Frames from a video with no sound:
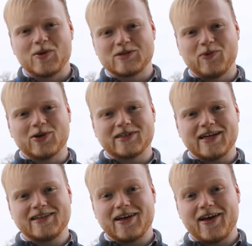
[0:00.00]
sports
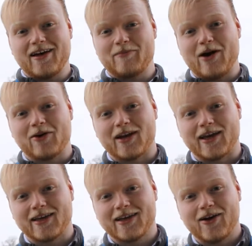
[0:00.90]
centre
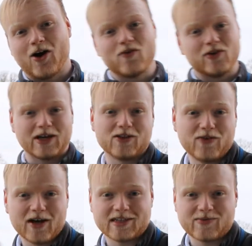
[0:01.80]
balcony, overlooking the
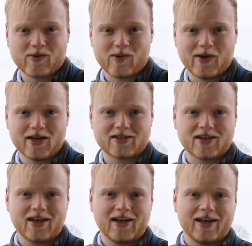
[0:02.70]
first team rugby pitch.
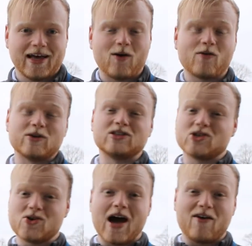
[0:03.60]
However, we
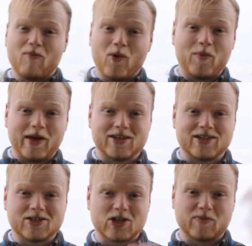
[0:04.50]
do have more
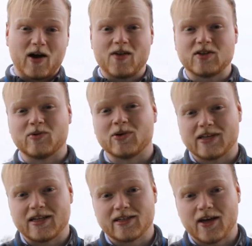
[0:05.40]
pitches just behind the sports
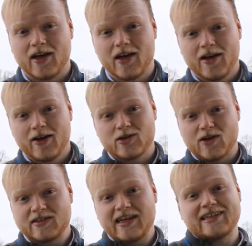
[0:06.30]
centre. So we
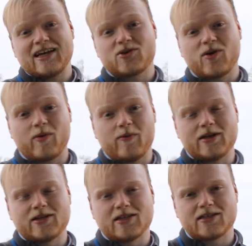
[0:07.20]
have 6 extra rugby
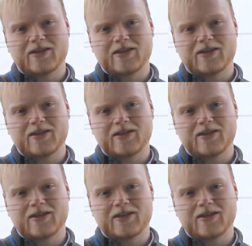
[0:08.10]
pitches,